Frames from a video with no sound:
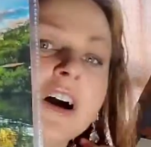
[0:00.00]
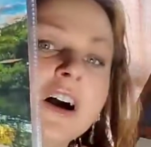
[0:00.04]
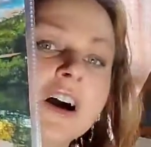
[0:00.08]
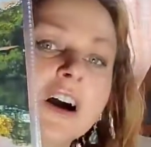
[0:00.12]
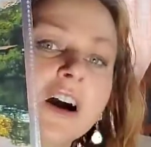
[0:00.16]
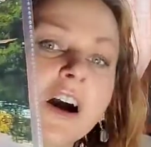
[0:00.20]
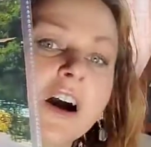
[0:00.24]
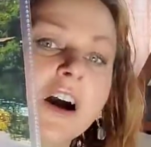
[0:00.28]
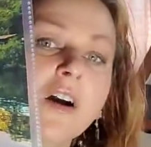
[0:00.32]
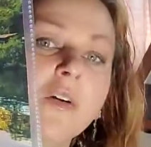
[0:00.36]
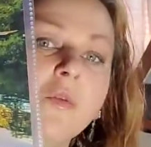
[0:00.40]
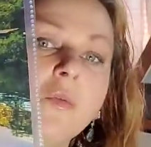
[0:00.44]

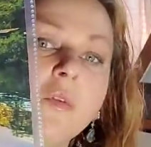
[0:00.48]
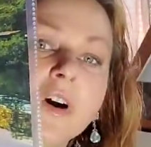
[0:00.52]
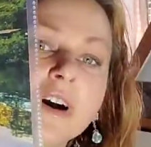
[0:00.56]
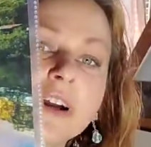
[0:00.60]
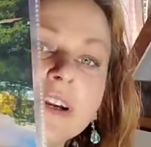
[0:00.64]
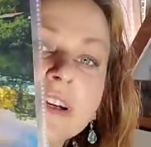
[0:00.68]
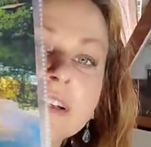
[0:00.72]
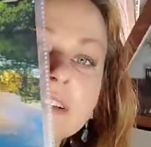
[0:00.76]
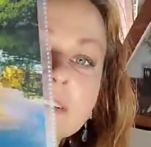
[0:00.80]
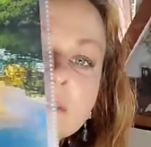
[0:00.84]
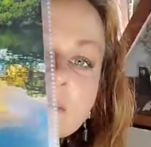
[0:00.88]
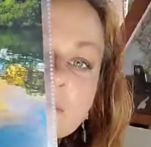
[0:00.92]

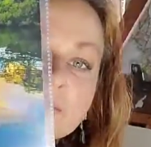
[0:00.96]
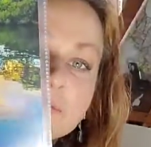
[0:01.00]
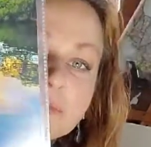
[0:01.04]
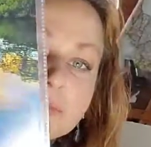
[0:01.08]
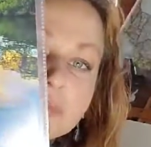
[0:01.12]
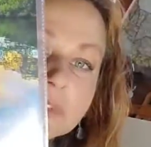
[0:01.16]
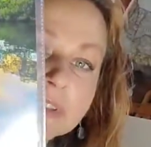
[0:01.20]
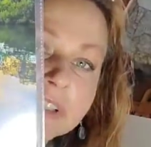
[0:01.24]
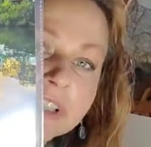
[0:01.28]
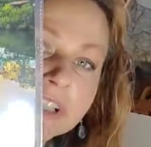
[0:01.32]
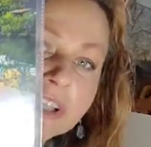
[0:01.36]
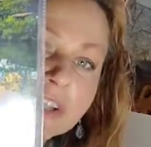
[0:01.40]
Hawaiian
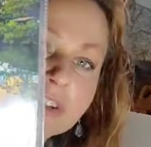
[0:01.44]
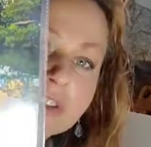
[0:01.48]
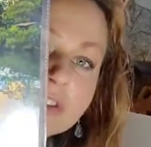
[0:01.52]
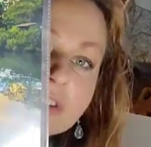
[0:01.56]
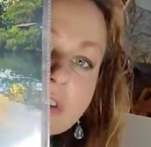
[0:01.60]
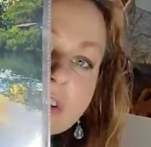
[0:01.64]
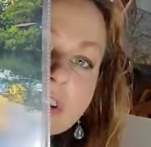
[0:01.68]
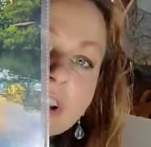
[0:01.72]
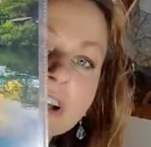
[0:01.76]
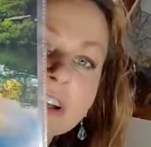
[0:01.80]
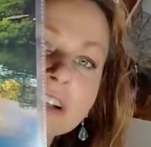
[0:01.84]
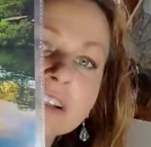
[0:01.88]
bridge
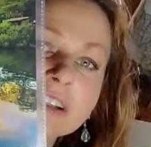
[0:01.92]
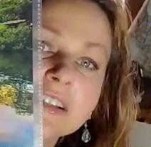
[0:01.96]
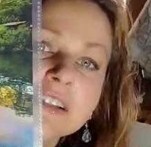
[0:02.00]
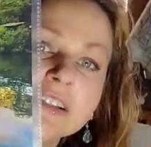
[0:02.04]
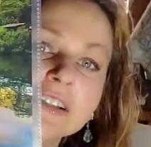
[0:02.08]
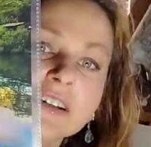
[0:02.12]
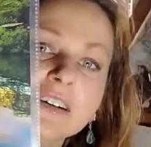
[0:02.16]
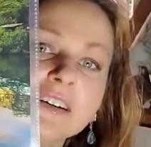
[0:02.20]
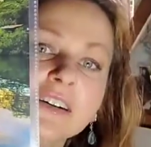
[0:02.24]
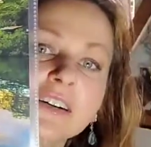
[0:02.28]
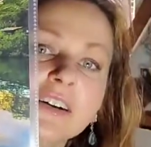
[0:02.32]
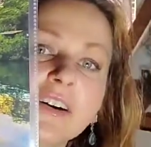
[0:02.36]
that's
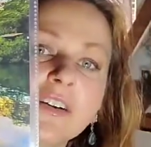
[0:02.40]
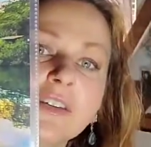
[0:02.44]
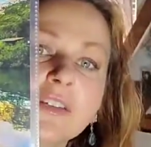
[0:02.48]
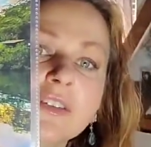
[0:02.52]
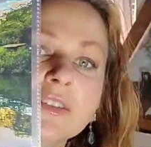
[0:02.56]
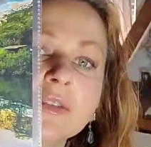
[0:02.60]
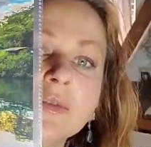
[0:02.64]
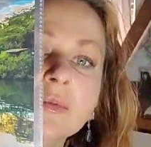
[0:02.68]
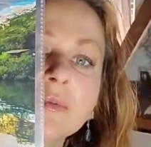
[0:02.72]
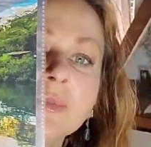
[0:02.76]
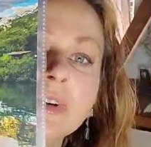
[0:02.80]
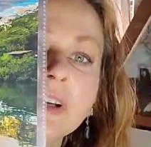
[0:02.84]
on
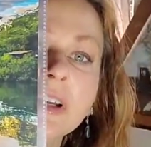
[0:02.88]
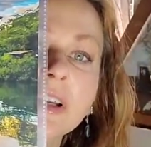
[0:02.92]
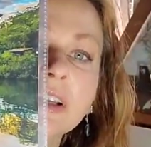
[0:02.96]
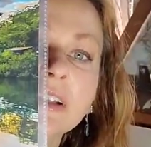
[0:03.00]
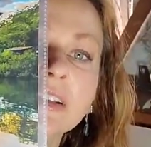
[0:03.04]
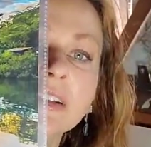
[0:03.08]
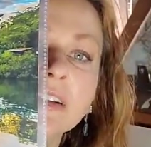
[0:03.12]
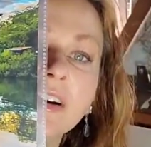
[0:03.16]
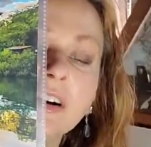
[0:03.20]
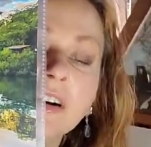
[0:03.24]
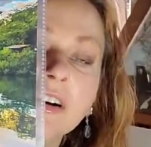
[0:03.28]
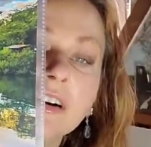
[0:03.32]
the
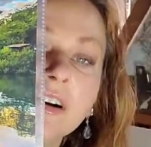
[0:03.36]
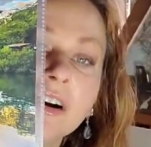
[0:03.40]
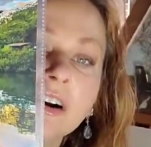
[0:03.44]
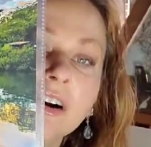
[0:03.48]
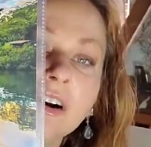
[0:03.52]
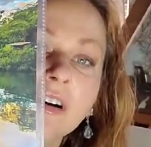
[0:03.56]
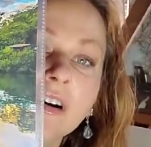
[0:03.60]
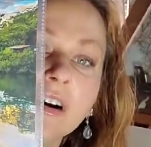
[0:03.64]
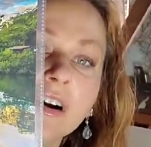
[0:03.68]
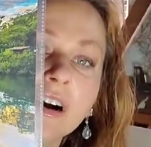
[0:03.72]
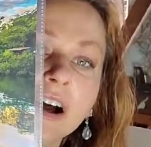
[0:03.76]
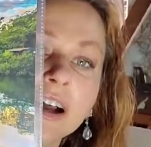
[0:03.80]
main
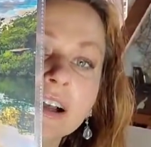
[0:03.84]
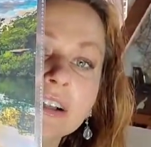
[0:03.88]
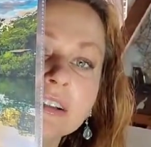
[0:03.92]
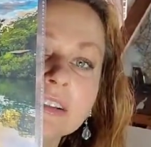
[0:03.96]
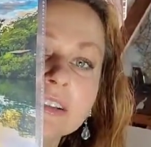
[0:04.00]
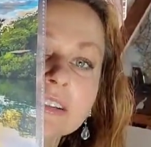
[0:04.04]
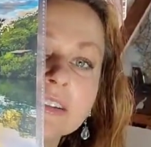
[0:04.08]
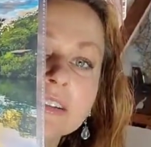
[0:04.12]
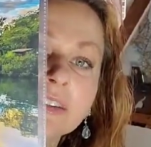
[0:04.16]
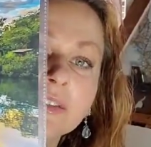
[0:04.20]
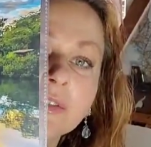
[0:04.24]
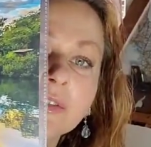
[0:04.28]

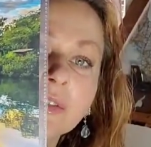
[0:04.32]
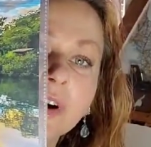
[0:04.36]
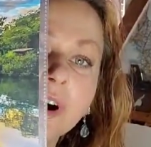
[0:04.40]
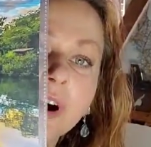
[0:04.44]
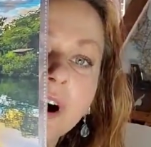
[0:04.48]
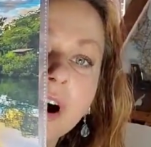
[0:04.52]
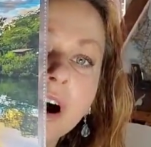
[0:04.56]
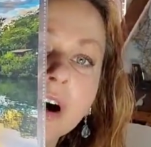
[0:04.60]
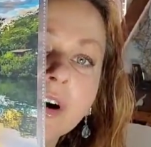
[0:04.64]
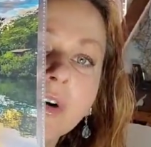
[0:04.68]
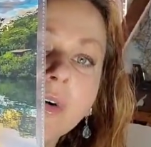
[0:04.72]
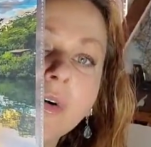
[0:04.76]
island of
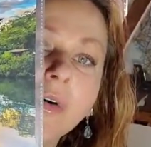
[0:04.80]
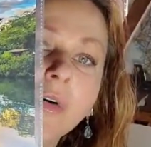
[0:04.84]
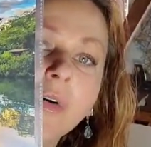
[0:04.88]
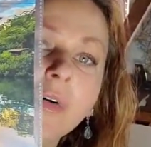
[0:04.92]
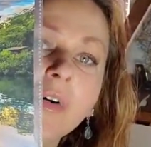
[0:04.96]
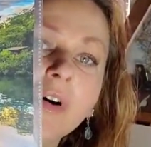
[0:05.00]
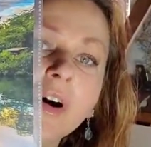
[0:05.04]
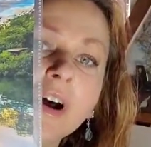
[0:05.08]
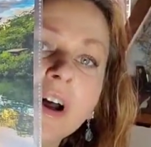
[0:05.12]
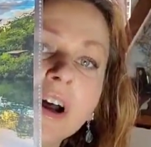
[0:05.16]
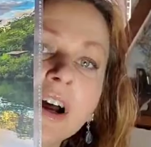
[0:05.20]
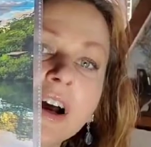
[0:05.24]
Oahu.
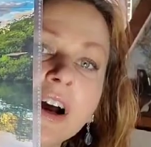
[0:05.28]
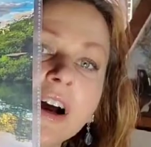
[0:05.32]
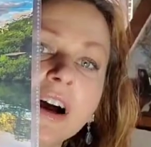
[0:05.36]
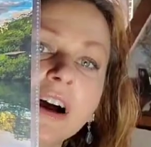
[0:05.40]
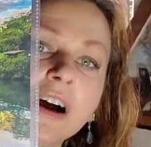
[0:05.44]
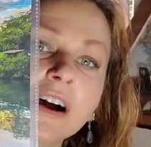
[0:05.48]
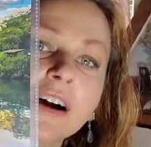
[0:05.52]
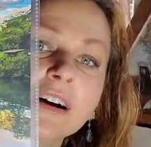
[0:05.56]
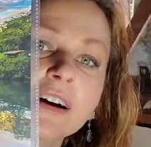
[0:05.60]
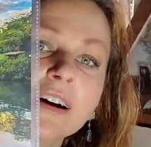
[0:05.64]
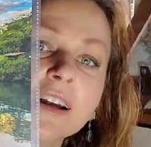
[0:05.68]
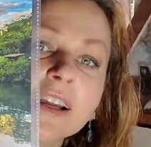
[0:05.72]

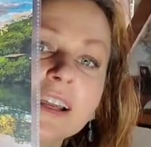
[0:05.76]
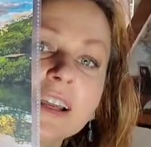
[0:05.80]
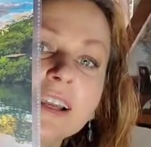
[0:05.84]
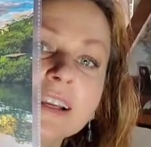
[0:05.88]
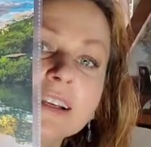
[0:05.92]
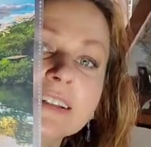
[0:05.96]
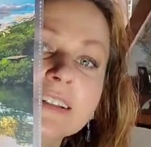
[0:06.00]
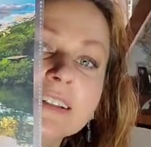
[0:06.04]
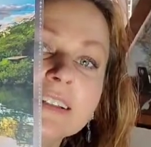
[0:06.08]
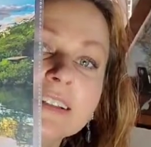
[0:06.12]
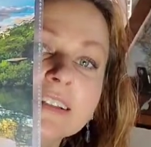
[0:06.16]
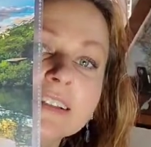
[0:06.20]

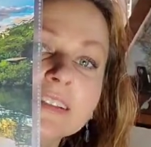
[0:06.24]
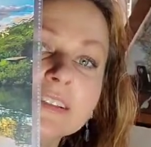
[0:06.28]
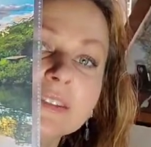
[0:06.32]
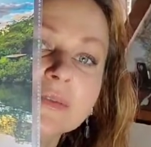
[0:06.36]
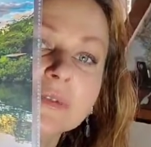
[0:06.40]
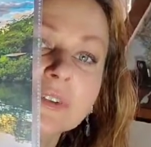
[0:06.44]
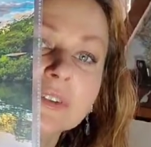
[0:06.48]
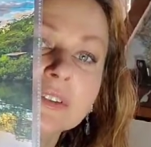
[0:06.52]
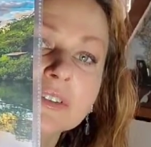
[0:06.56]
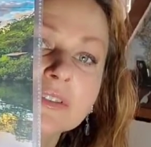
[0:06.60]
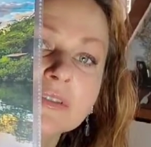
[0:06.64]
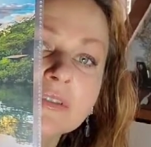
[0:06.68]
And this is
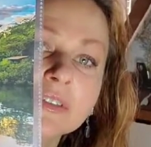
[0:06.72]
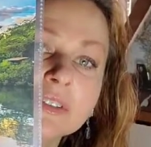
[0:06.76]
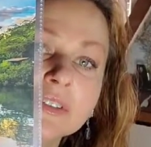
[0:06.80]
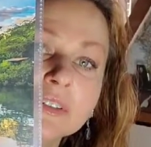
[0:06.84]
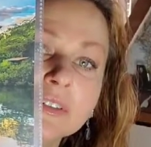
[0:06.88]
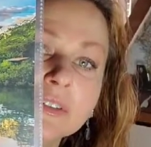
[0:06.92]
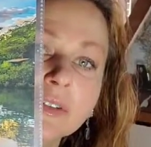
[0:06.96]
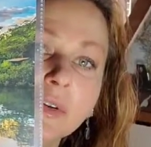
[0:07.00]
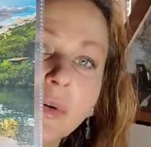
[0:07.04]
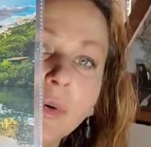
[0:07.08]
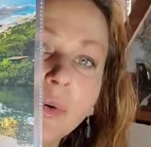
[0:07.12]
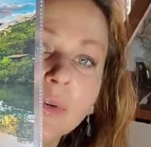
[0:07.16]
one of
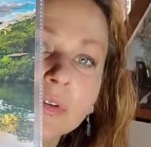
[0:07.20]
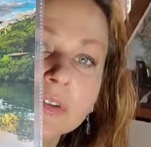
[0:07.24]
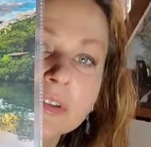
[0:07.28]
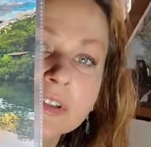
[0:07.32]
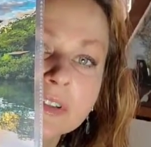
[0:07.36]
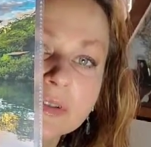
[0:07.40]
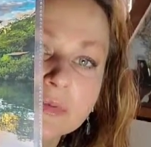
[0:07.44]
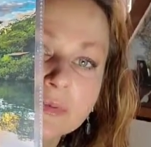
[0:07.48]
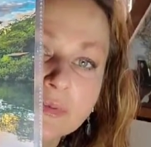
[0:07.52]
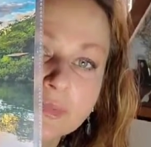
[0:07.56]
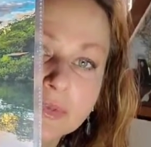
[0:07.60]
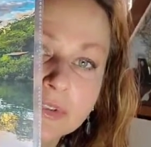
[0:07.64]
the
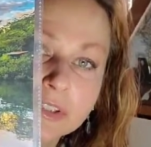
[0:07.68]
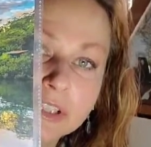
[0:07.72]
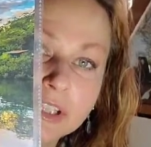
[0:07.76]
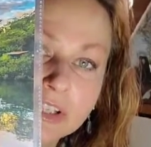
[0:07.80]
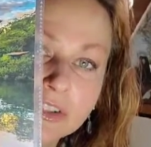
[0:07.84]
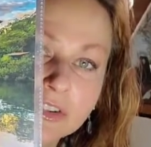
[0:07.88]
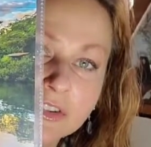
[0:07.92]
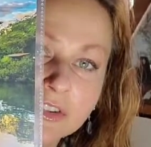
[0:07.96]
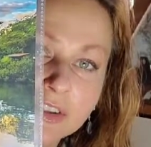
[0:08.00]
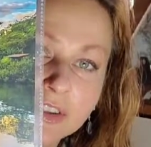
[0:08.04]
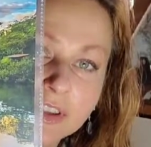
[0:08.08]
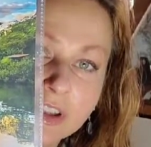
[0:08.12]
oldest
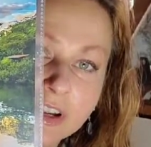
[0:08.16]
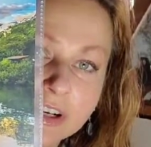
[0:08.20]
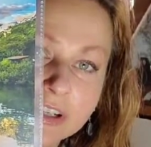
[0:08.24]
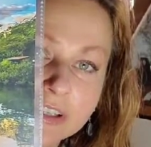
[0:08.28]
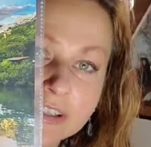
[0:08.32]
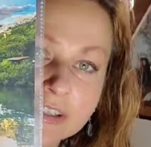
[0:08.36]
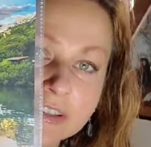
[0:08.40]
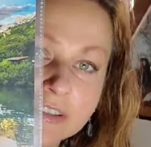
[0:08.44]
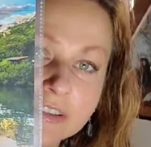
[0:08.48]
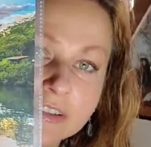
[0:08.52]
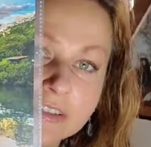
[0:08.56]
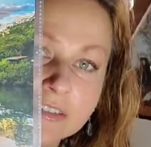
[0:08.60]
bridge
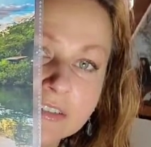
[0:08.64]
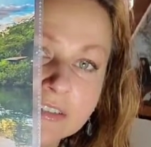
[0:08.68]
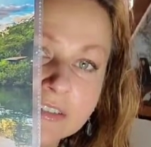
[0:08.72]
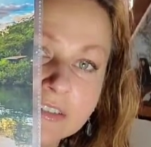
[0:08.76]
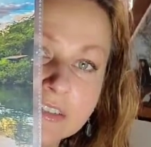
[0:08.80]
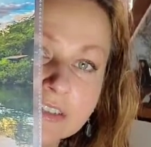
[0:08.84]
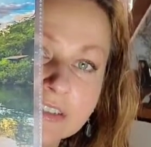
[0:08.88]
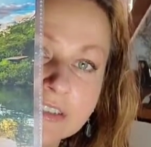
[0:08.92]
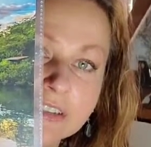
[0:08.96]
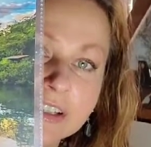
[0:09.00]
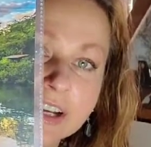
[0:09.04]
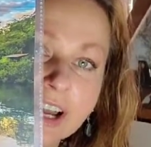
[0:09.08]
there.
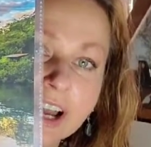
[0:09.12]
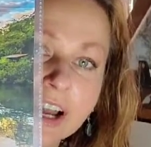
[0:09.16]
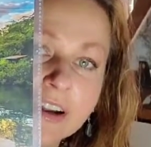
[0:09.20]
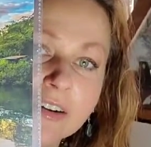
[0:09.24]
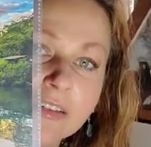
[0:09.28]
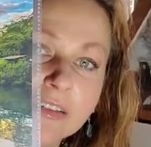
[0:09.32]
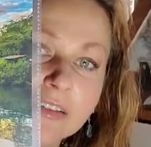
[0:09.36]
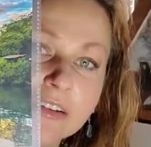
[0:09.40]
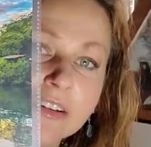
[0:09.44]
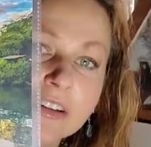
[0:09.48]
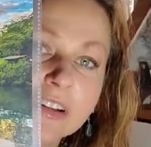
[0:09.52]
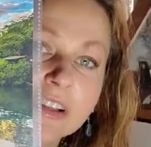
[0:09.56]
I
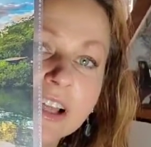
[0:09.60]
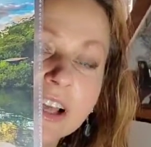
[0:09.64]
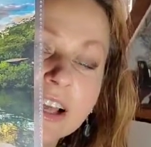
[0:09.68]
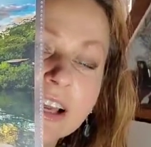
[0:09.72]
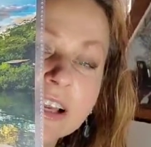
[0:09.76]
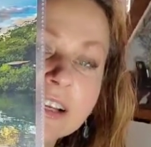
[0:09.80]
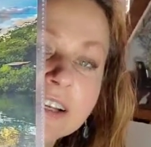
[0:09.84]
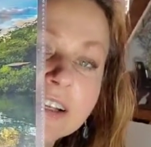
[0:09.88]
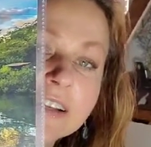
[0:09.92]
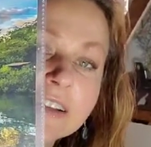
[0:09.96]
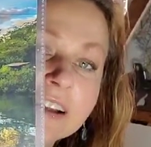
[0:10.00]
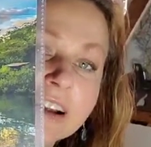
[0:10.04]

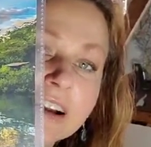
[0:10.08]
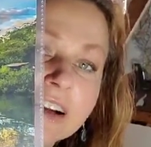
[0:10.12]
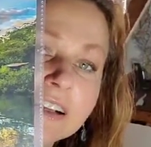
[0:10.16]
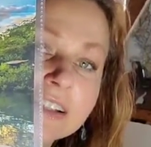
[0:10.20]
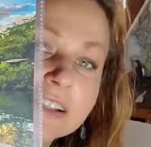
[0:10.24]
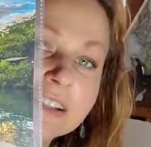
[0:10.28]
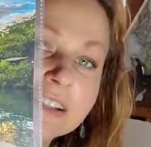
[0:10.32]
like that